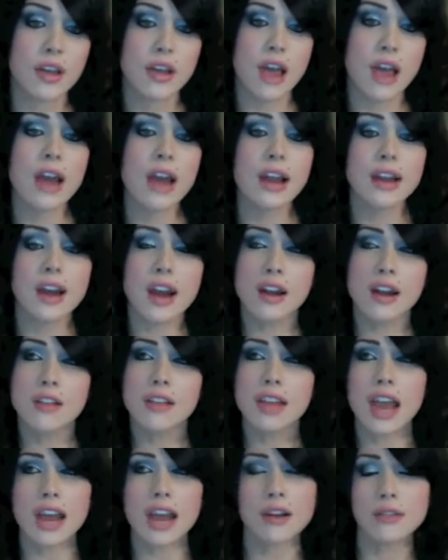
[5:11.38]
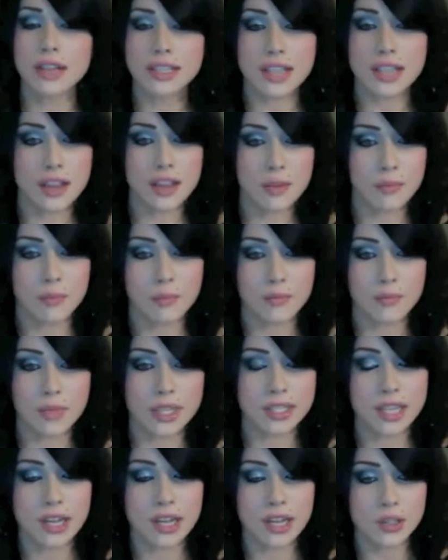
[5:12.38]
And I kind of like I don't
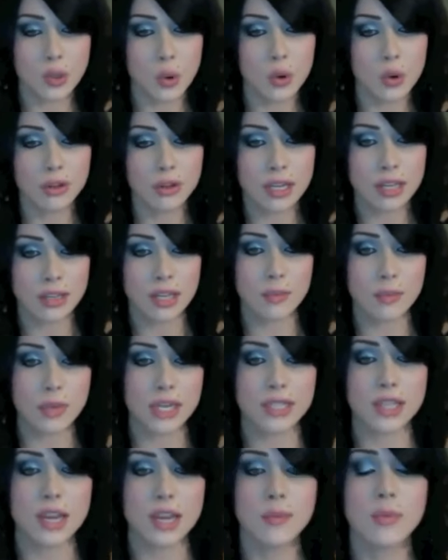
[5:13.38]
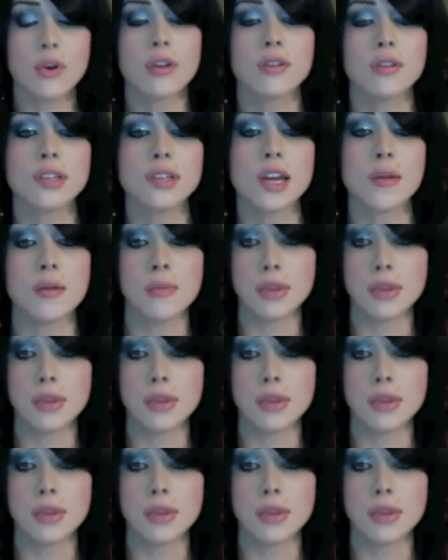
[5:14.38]
that's not totally like my type all the time.